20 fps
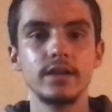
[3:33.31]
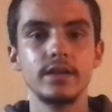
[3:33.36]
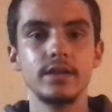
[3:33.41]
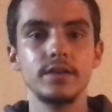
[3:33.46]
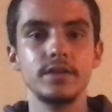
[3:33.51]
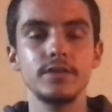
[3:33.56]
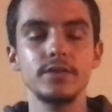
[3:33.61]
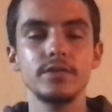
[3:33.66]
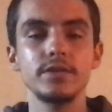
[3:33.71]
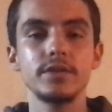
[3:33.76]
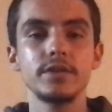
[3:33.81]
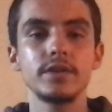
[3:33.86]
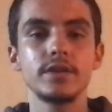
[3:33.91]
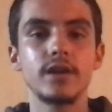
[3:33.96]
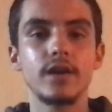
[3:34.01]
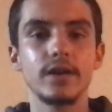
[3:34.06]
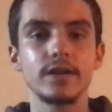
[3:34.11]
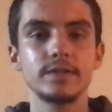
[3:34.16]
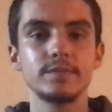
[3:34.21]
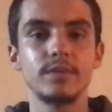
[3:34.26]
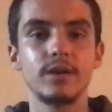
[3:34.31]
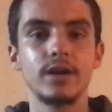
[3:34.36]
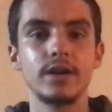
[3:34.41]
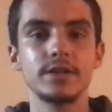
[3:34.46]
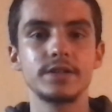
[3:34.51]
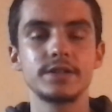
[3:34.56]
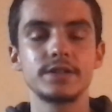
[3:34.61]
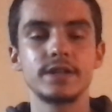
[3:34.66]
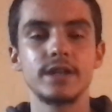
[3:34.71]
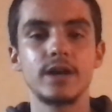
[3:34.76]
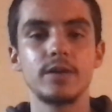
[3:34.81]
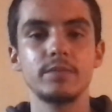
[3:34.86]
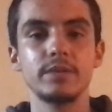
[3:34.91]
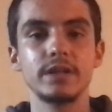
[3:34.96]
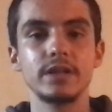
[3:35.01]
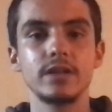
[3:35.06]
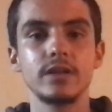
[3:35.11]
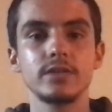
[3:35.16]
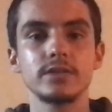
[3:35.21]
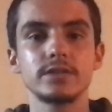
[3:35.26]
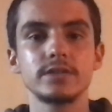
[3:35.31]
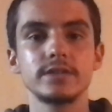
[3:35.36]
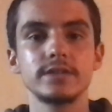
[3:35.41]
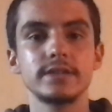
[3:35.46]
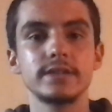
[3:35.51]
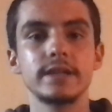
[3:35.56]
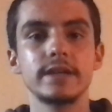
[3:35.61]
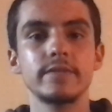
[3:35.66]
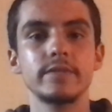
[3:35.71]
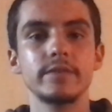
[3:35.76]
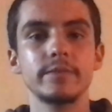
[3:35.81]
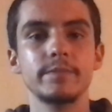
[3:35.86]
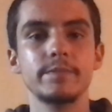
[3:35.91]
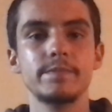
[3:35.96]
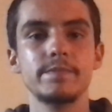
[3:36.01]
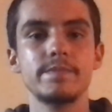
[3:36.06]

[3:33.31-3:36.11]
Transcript: You and your dog's bond should now be closer than ever.